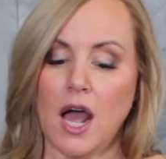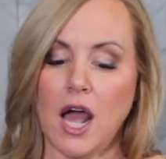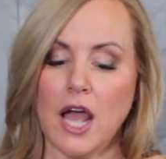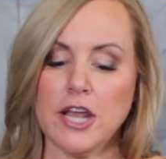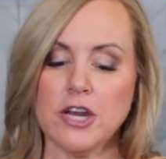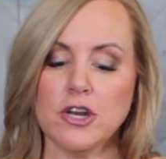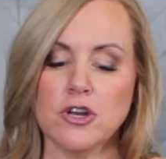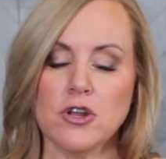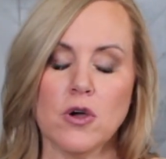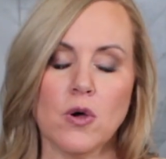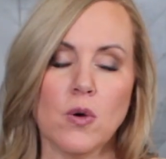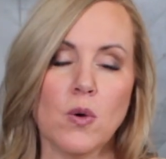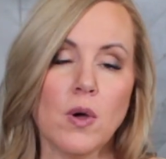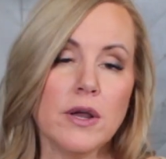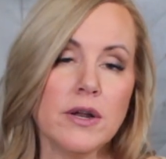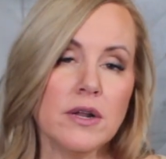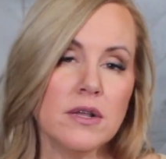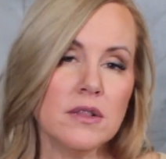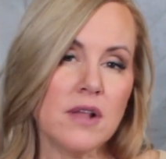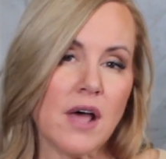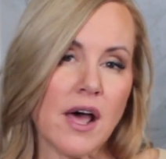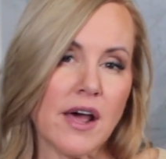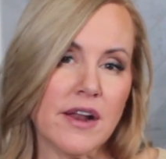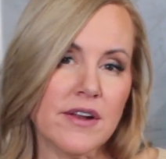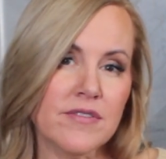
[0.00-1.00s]
I know
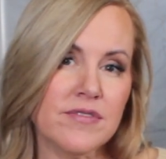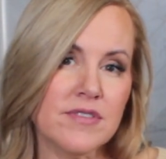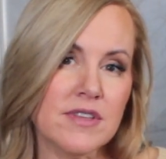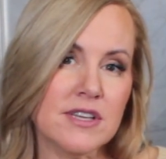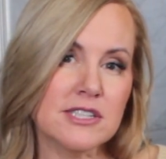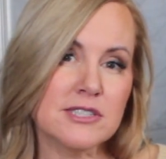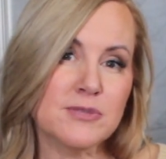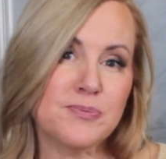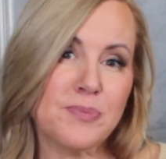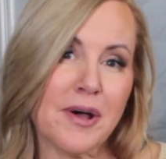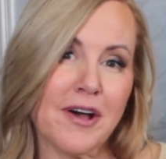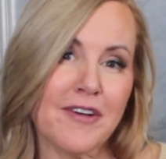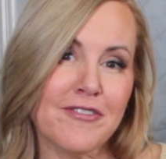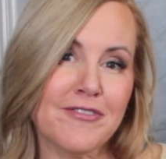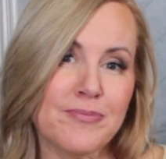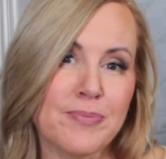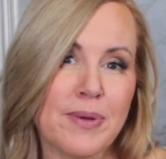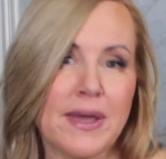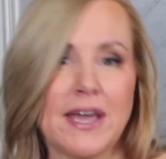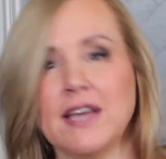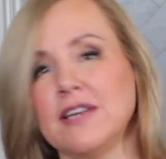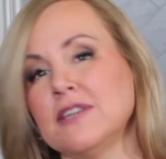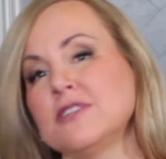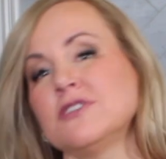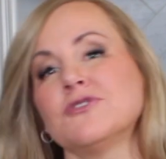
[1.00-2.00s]
on a lot of these
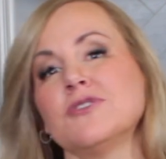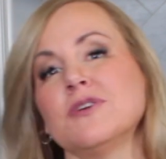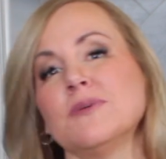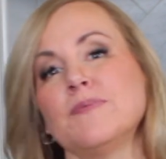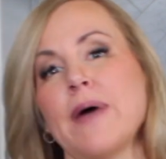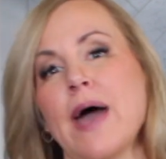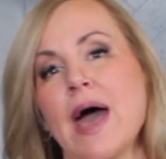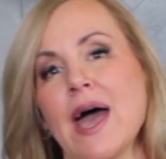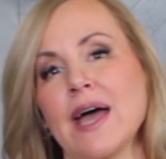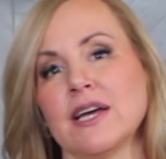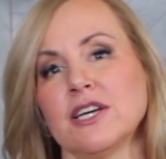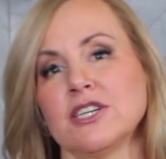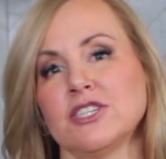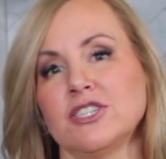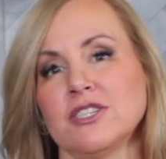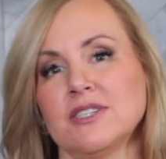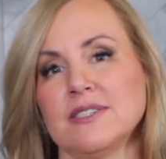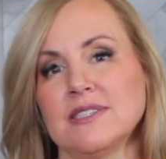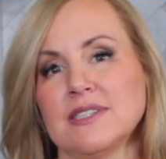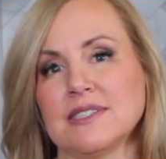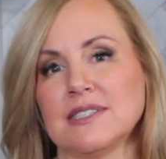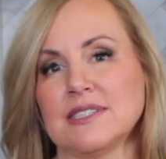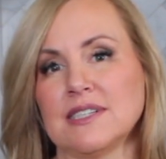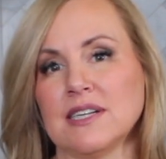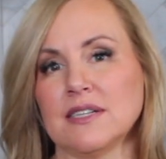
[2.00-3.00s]
puff pastry
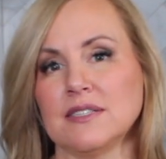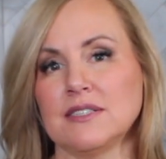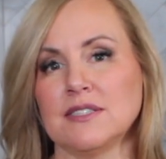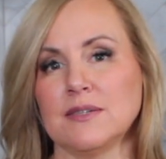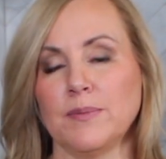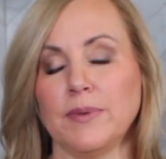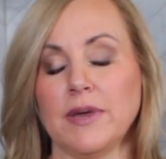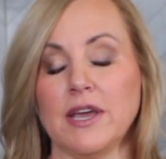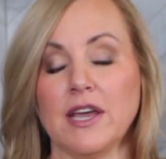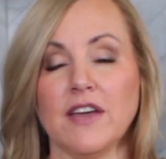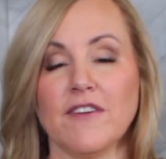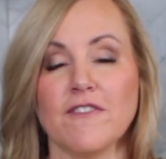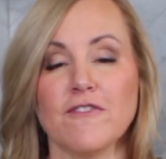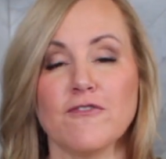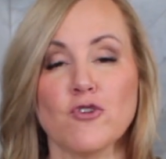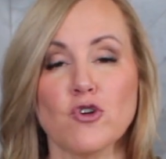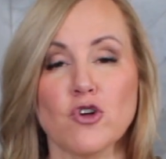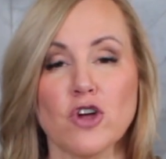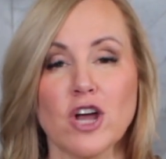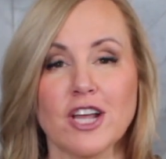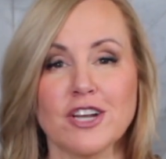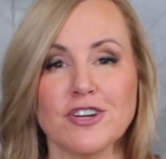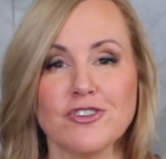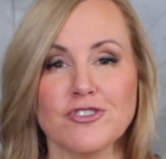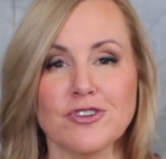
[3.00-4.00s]
packages it says to bake at
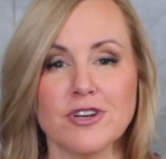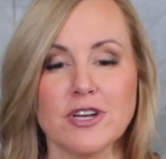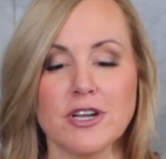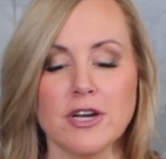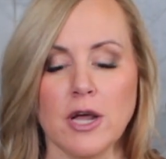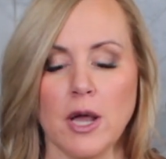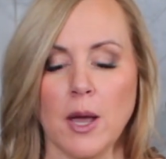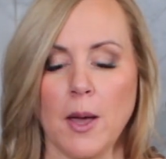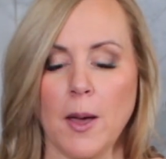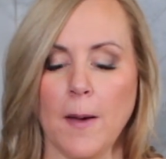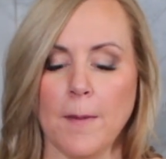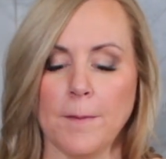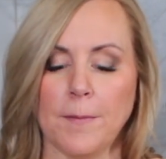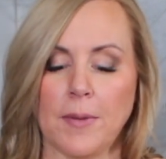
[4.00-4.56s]
400,